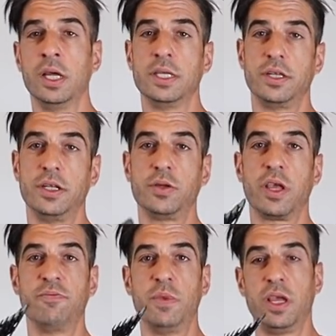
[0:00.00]
So this will
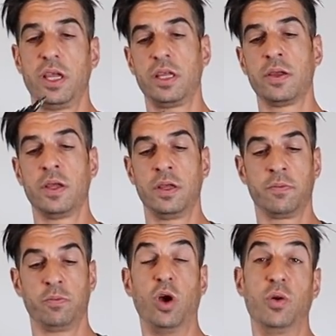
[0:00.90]
give me,
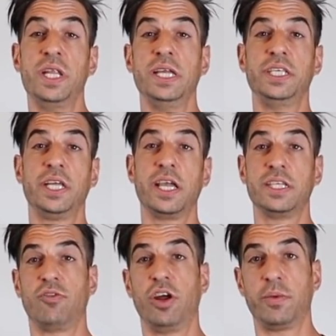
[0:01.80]
well, an easier gear
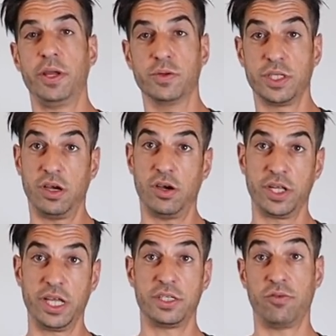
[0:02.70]
to ride up hills and a
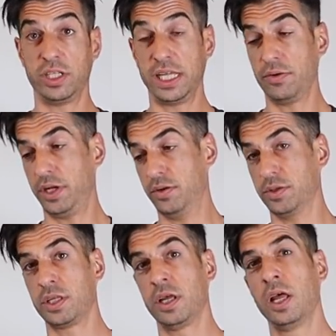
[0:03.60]
harder gear to ride down
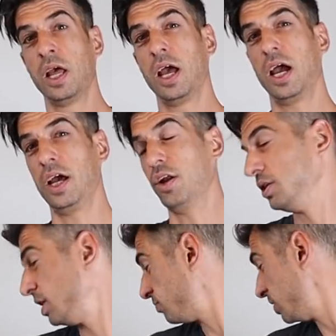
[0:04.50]
hills. And
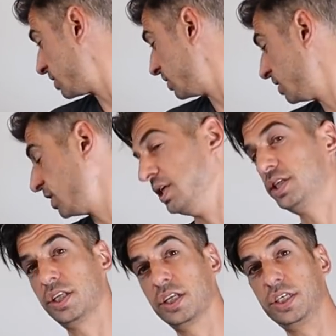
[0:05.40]
I did recently
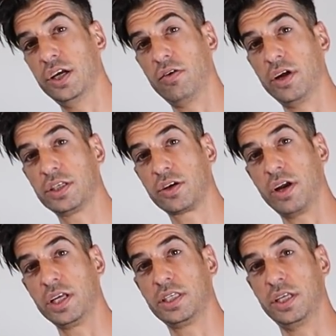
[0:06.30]
change to the GRX
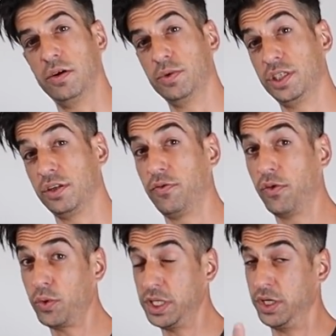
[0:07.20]
crankset, which is a
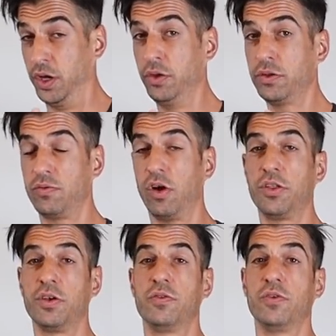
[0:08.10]
40 tooth rather than a